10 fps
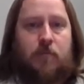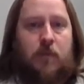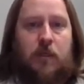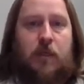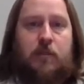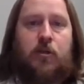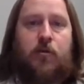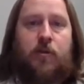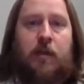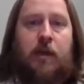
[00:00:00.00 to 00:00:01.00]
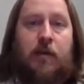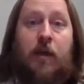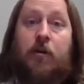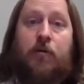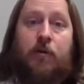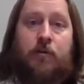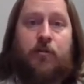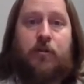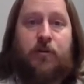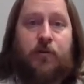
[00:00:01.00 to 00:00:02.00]
it's a good thing. I encourage
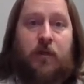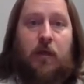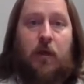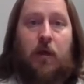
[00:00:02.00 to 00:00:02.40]
you to do it.